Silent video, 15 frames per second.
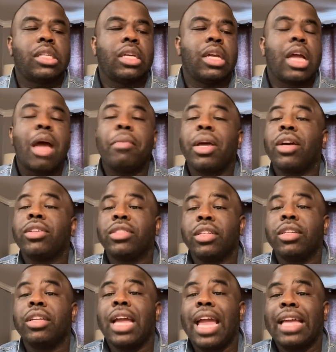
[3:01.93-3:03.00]
I'm not going
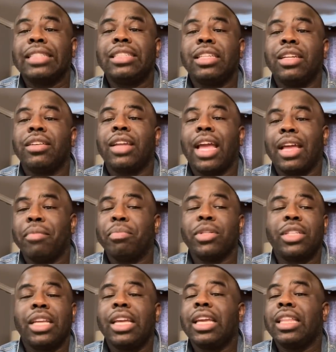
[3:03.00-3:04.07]
to sit here and
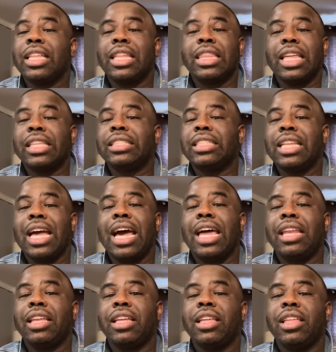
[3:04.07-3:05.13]
pretend that that's
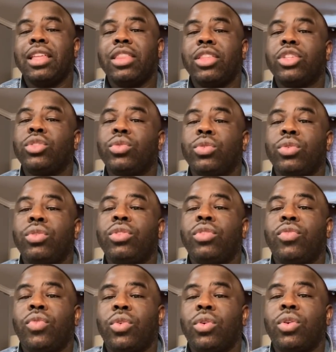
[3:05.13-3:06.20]
not the truth
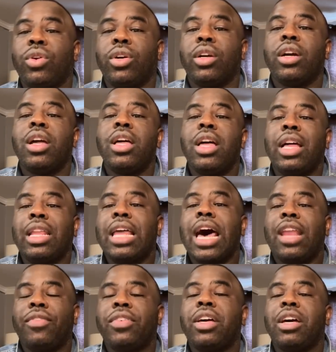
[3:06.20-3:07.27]
for a lot
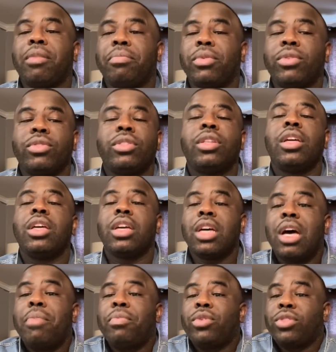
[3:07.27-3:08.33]
of couples.
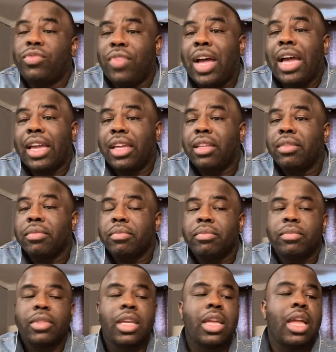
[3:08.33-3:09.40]
Couples fight.
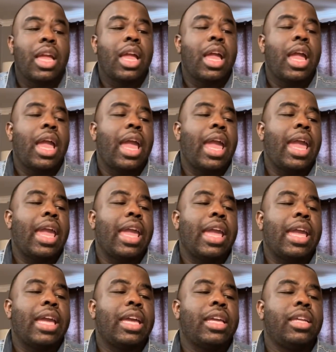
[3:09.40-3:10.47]

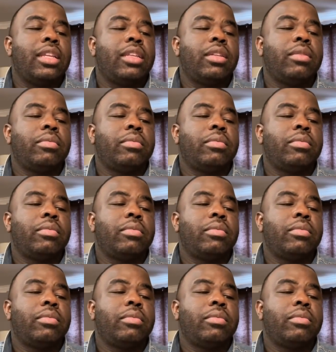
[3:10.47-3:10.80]
And